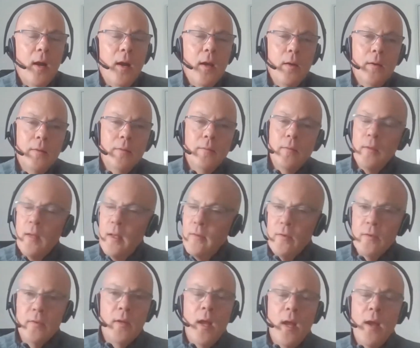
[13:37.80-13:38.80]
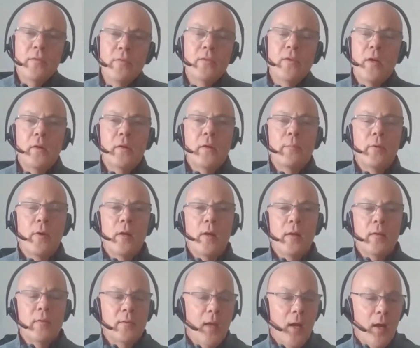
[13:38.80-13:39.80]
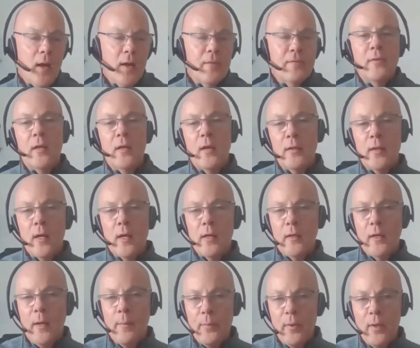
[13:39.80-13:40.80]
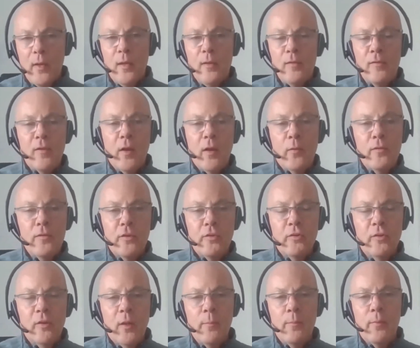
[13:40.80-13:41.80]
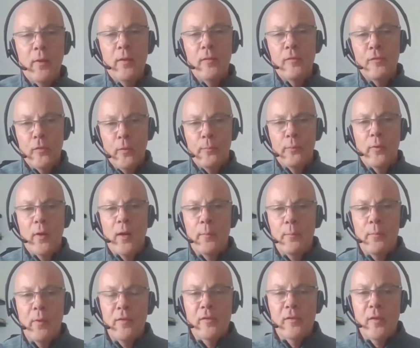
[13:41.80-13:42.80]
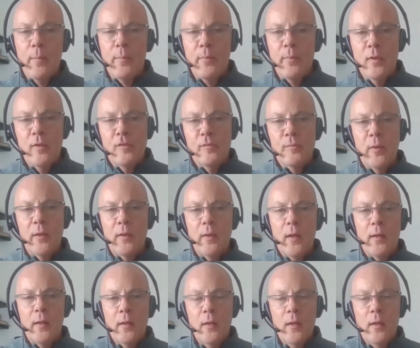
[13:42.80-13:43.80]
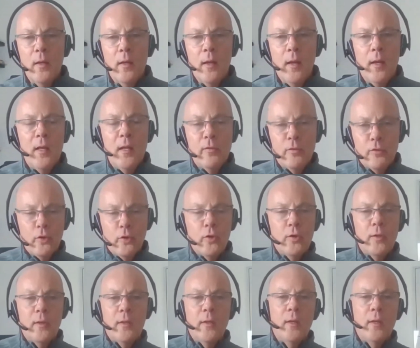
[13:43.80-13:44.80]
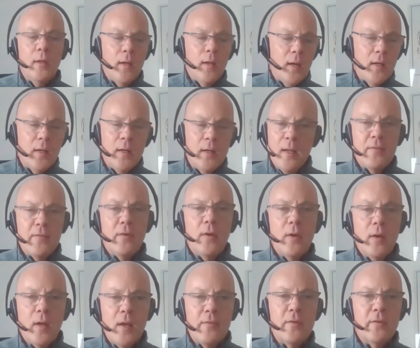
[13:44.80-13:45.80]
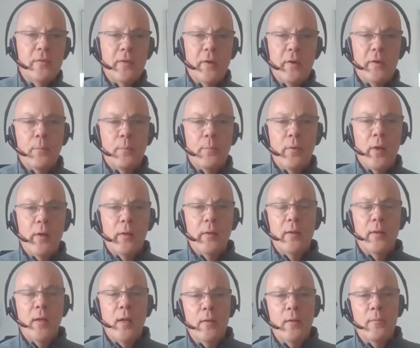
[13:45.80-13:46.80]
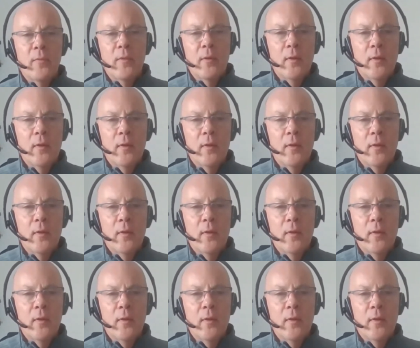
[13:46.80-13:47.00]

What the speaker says: I haven't touched a product. Now I've done a lot of campaigns, acquisition campaigns for product-based companies, but internally, I never, ever touched a product again.